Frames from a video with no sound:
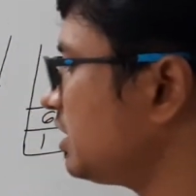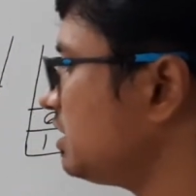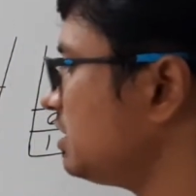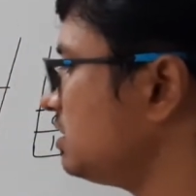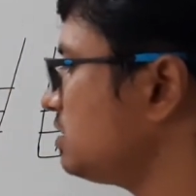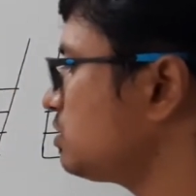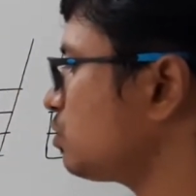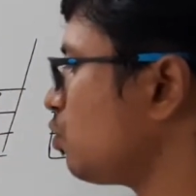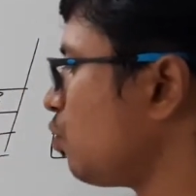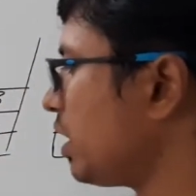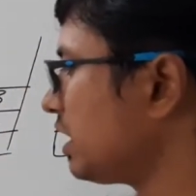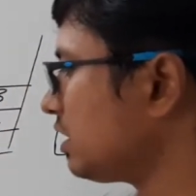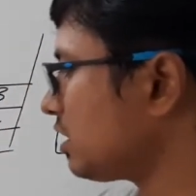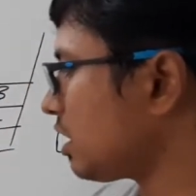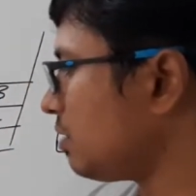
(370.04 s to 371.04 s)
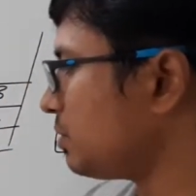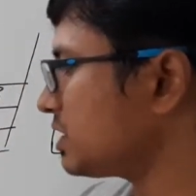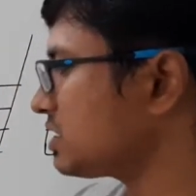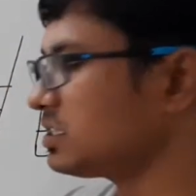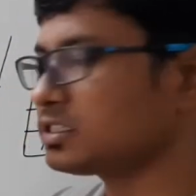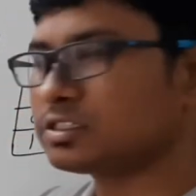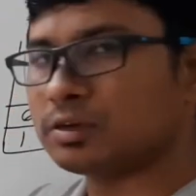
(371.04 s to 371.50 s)
is 1,
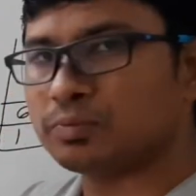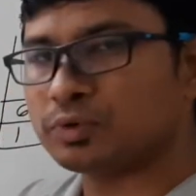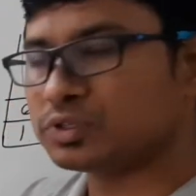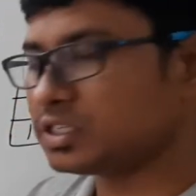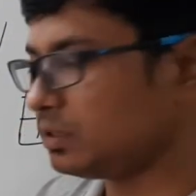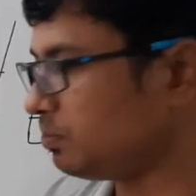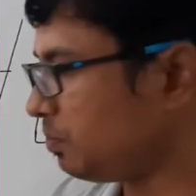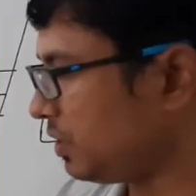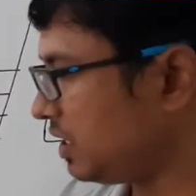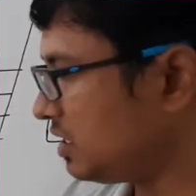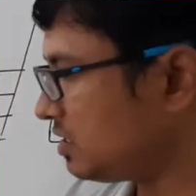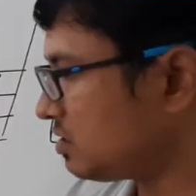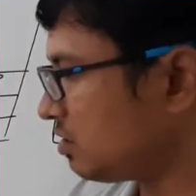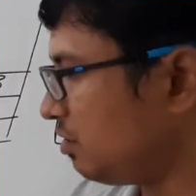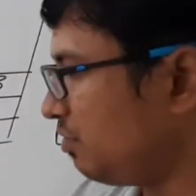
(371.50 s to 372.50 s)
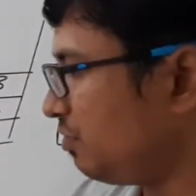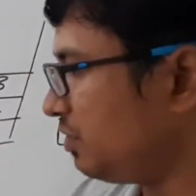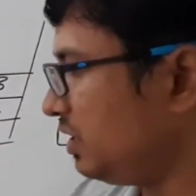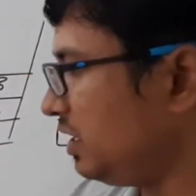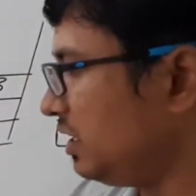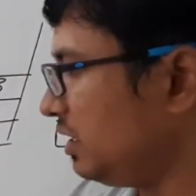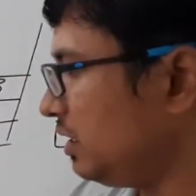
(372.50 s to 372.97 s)
6, suppose in place of
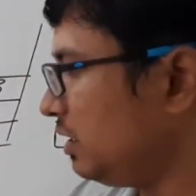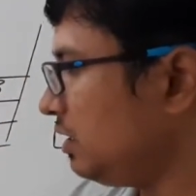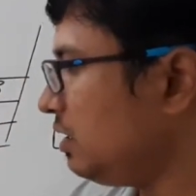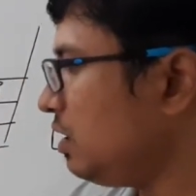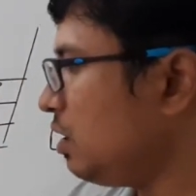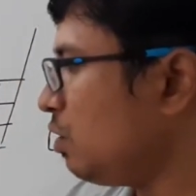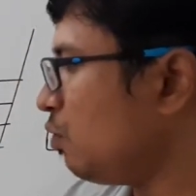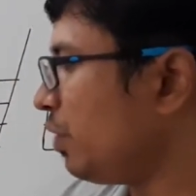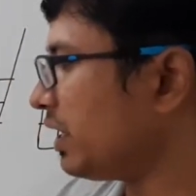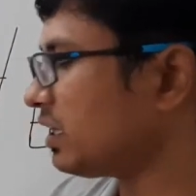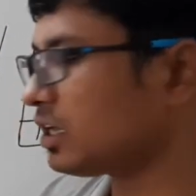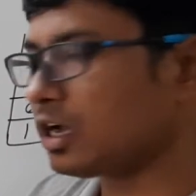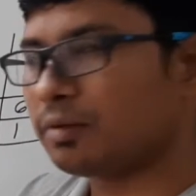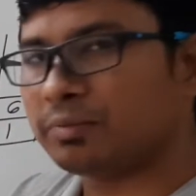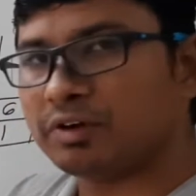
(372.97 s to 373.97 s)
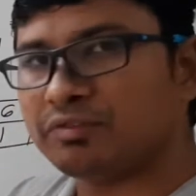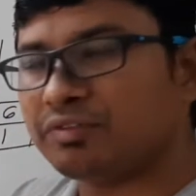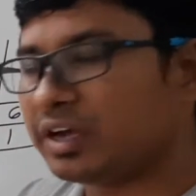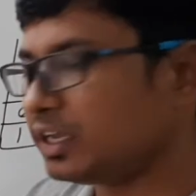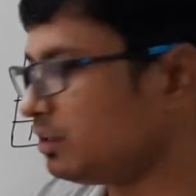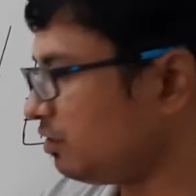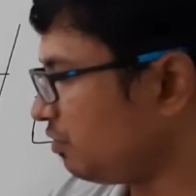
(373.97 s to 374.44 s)
D, 1,
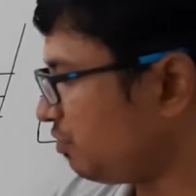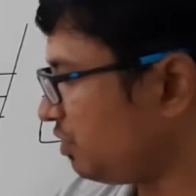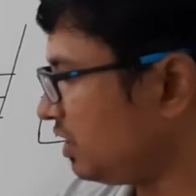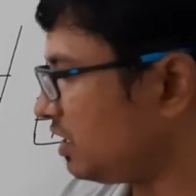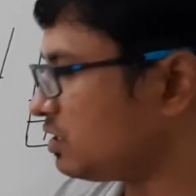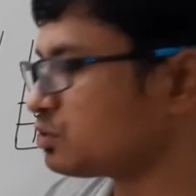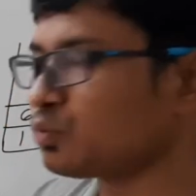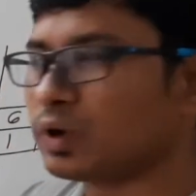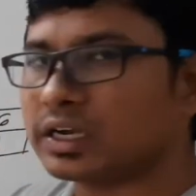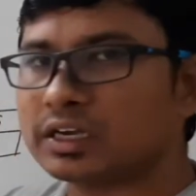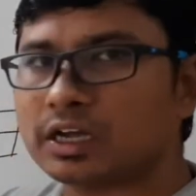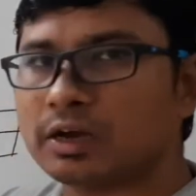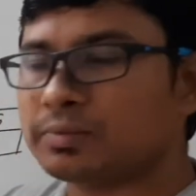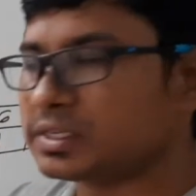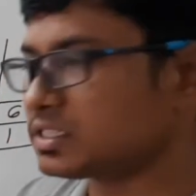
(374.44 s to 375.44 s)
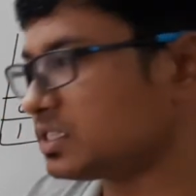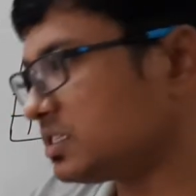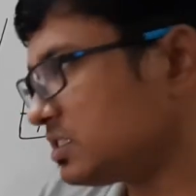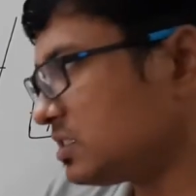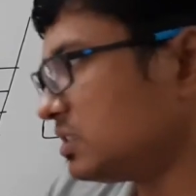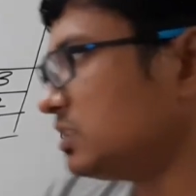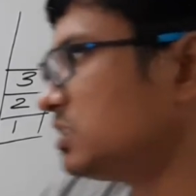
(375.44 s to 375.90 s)
5, if there is 1,
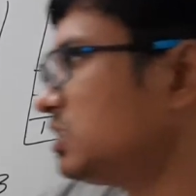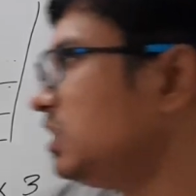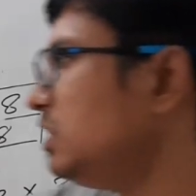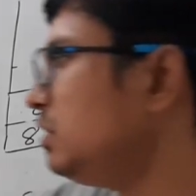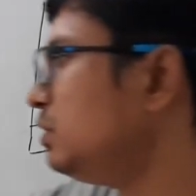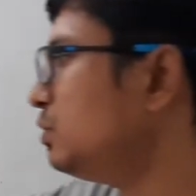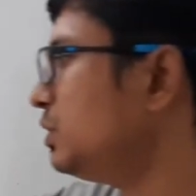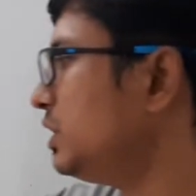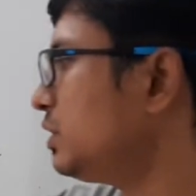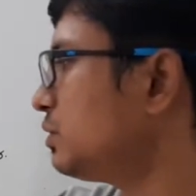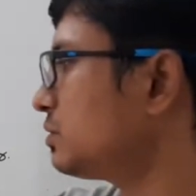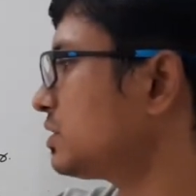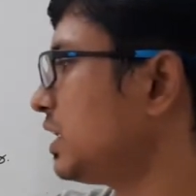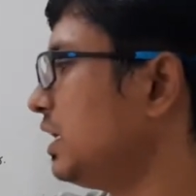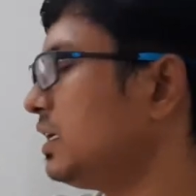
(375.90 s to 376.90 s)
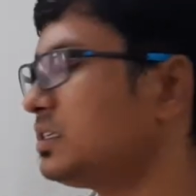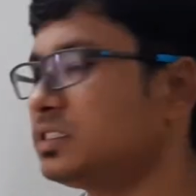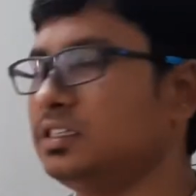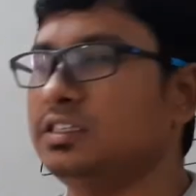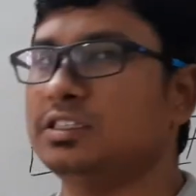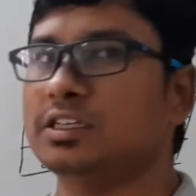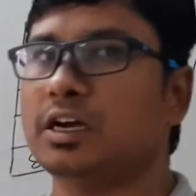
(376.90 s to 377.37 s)
6, still you need to select
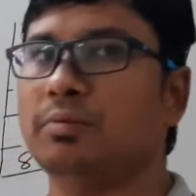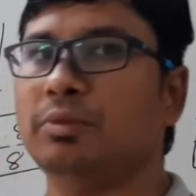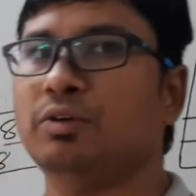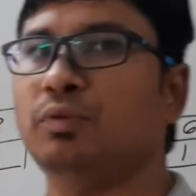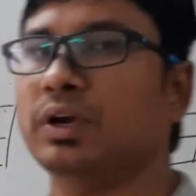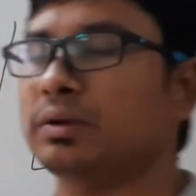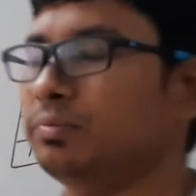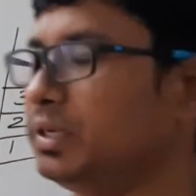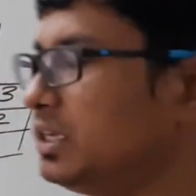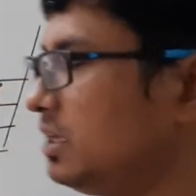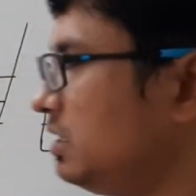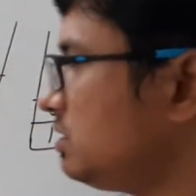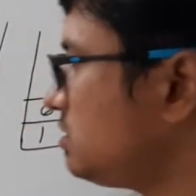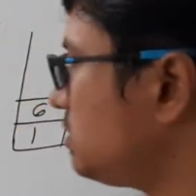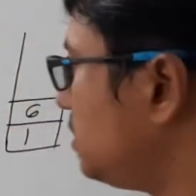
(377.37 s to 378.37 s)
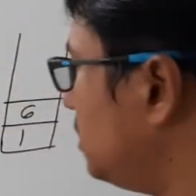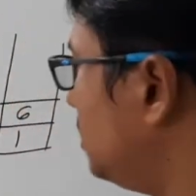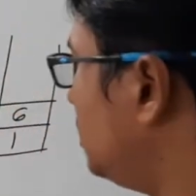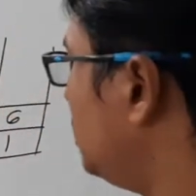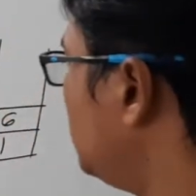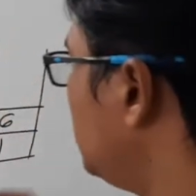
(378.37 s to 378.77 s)
6, 1, because the